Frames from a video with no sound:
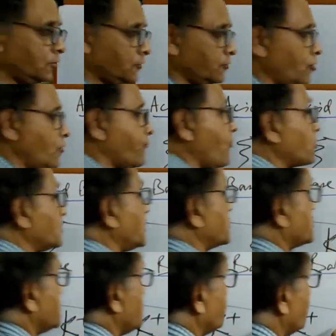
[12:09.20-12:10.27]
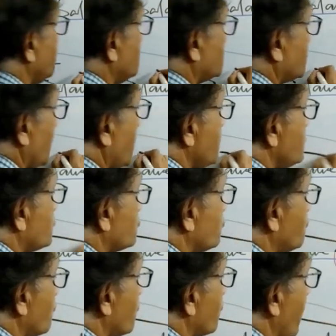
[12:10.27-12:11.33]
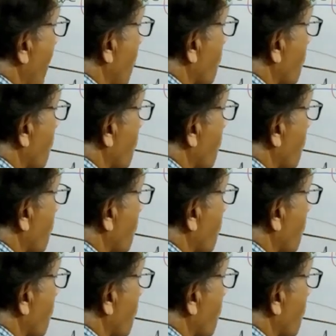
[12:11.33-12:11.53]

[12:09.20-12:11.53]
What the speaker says: So potassium will tend to move